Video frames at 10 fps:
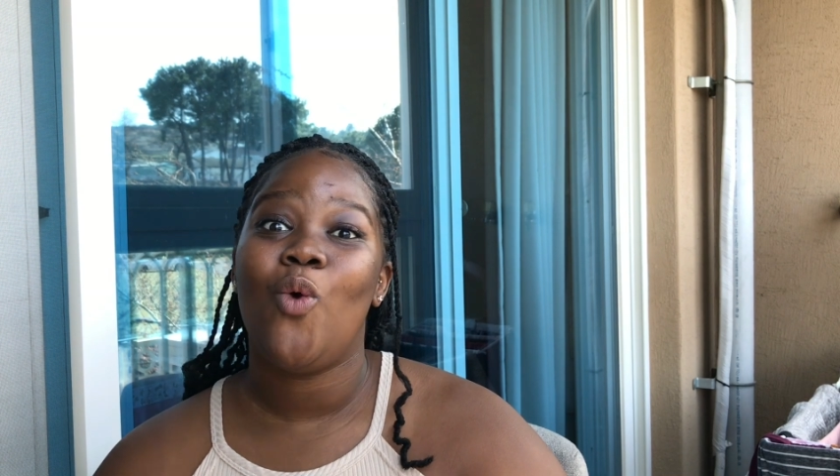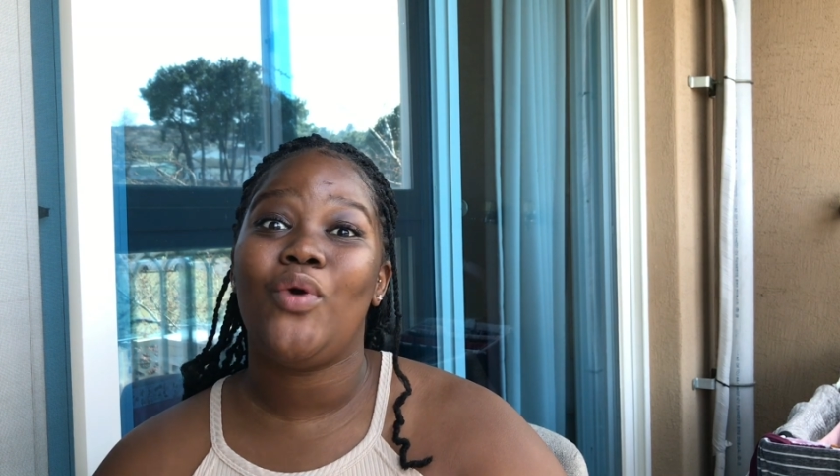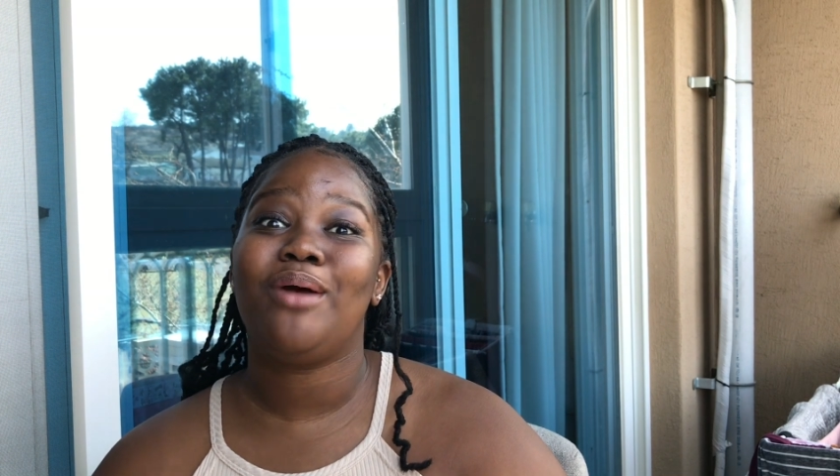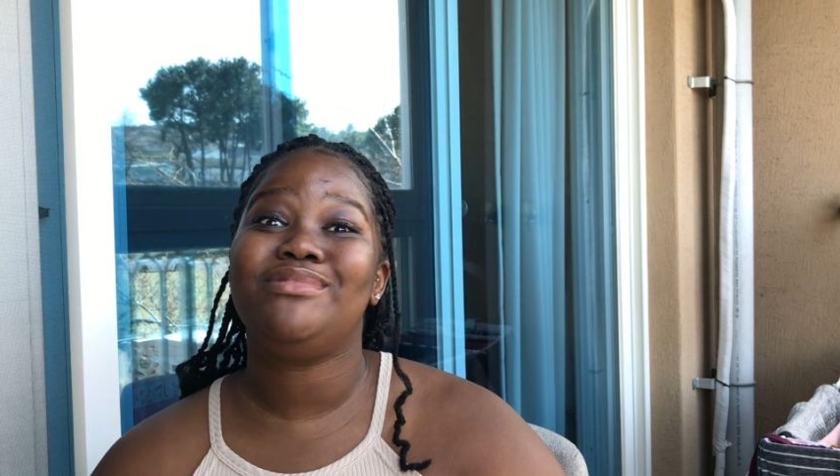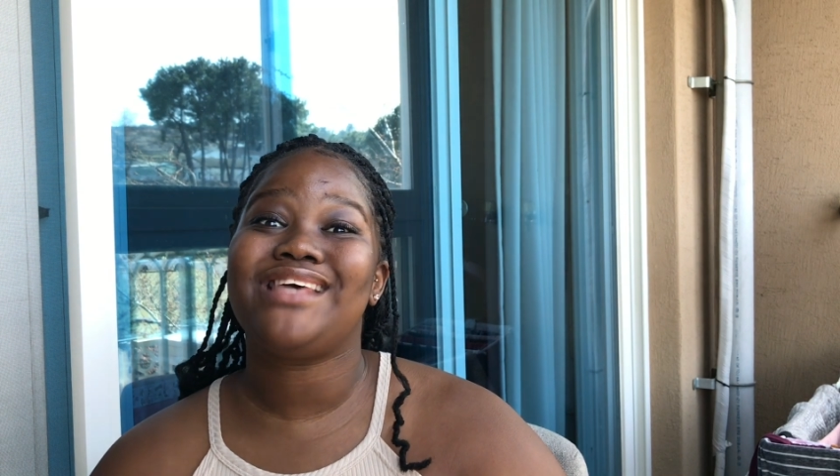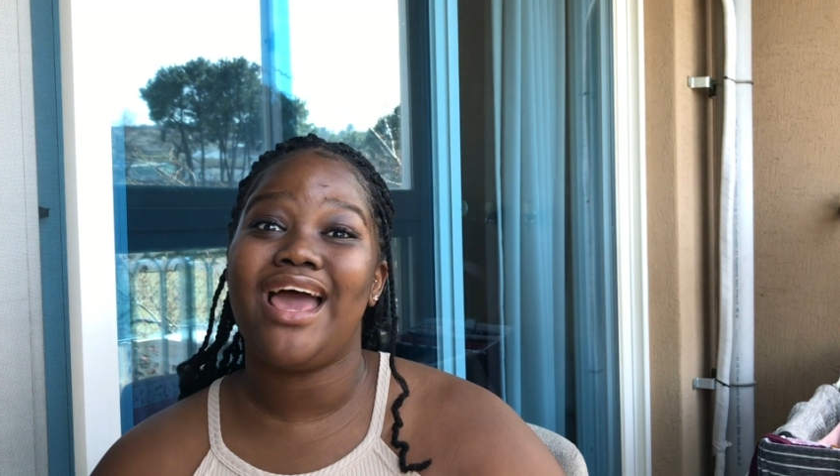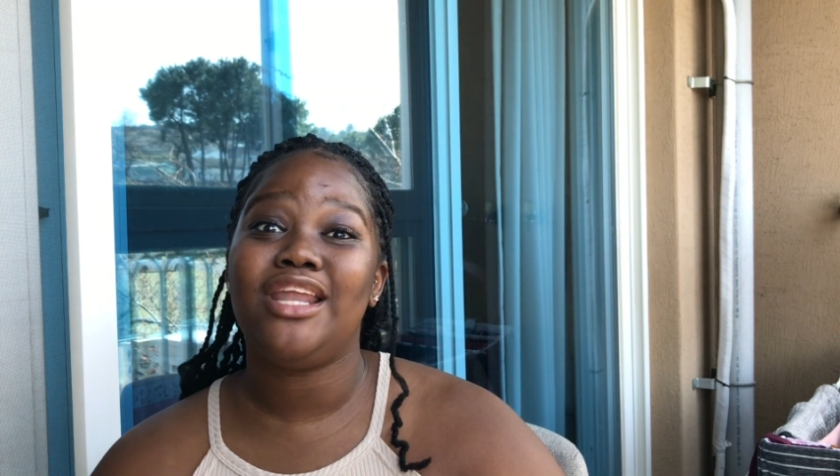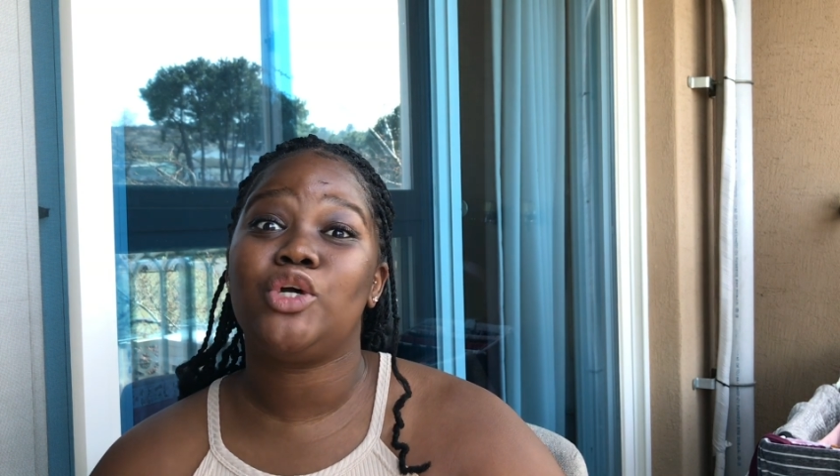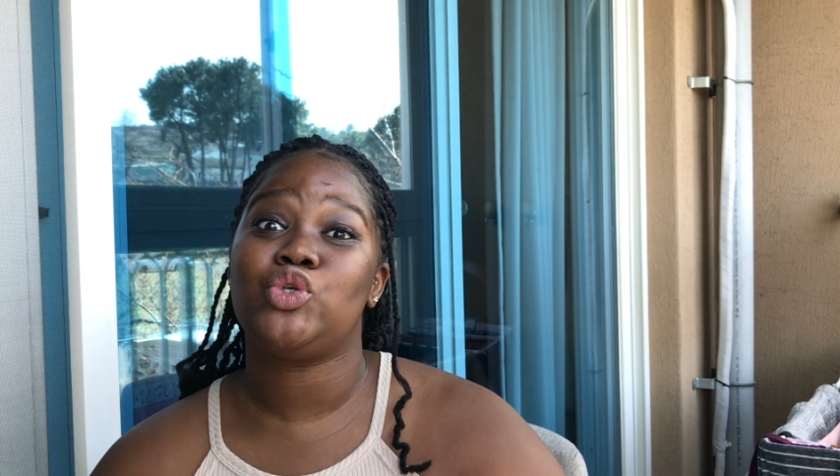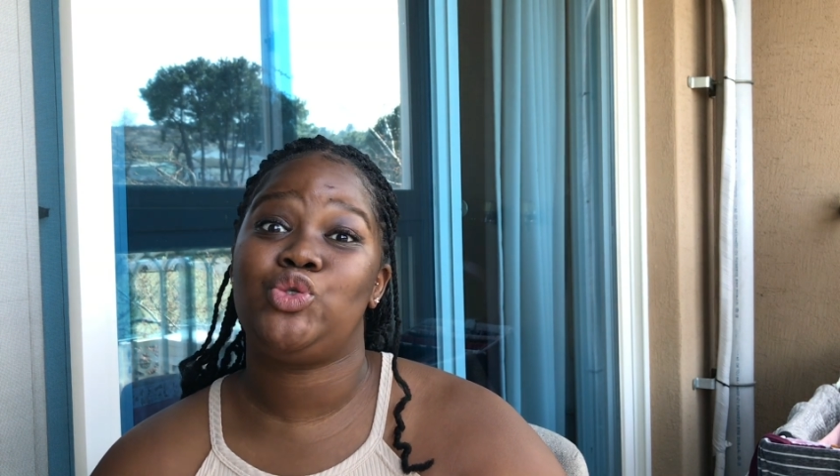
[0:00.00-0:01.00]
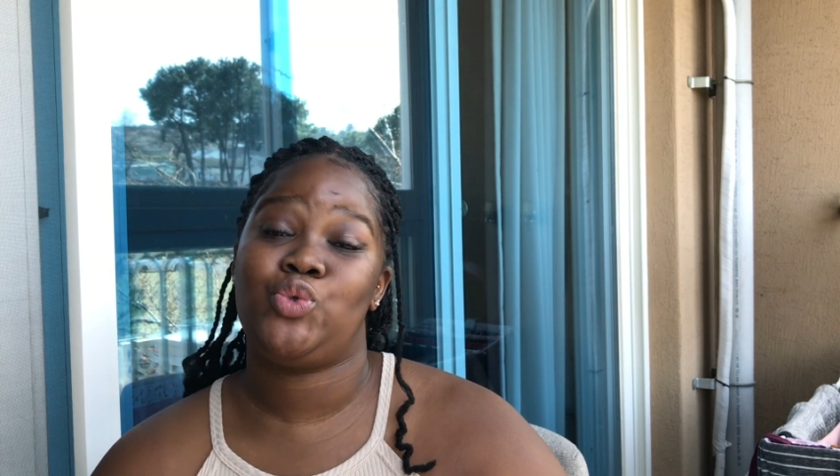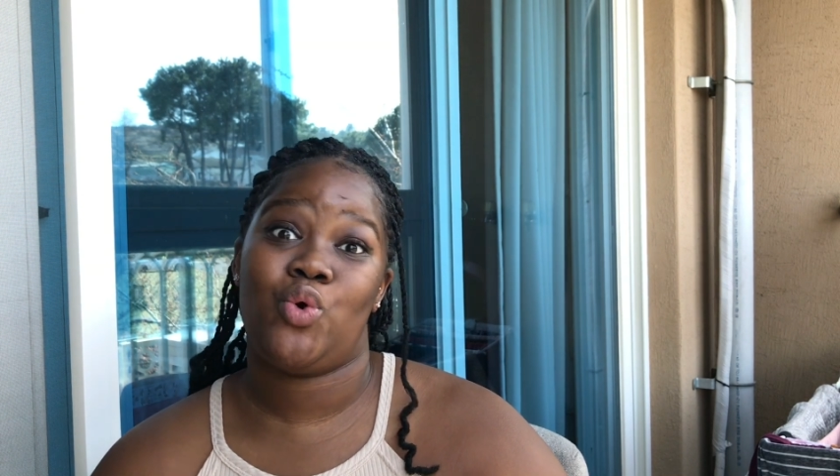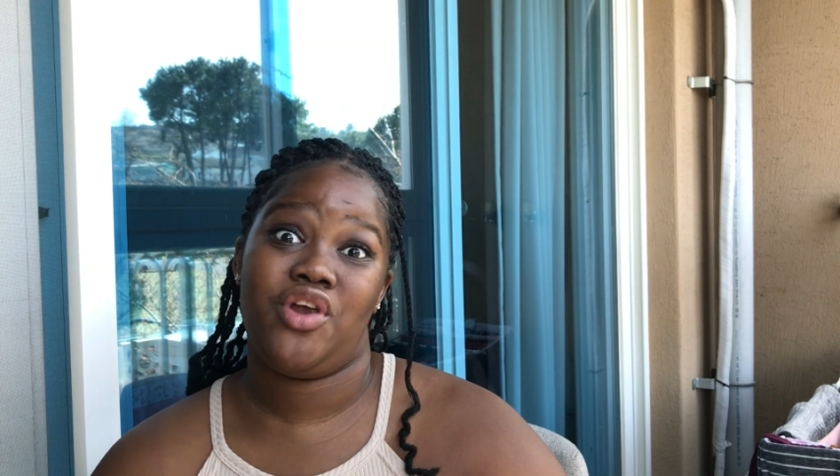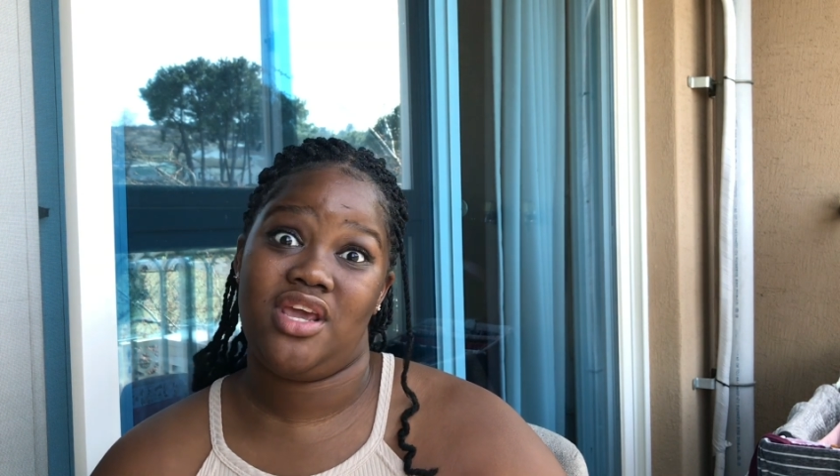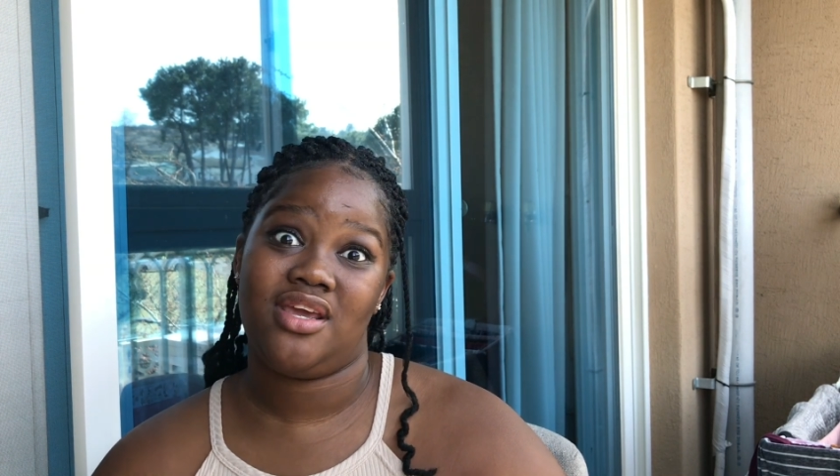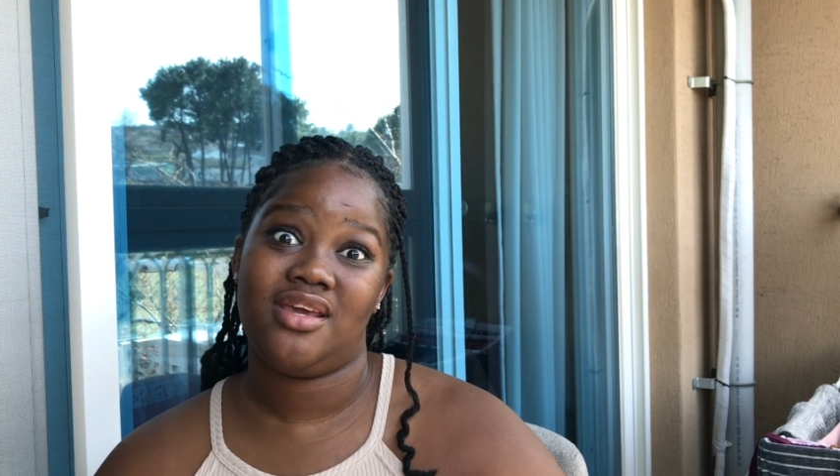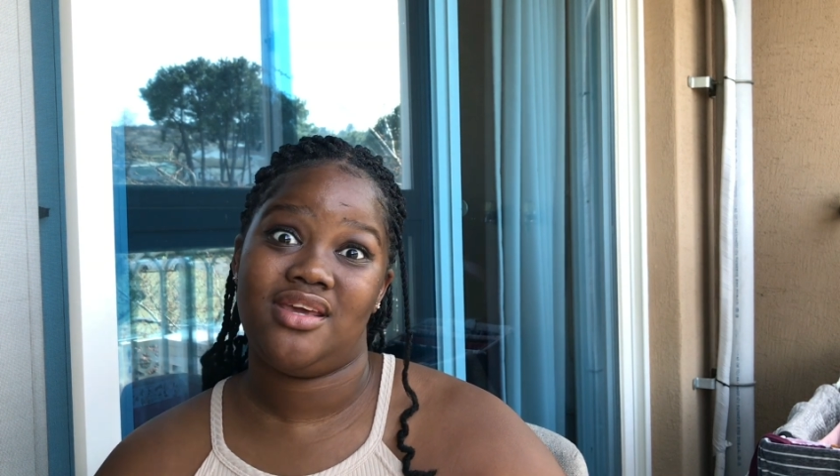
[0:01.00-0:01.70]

when I'm telling a story,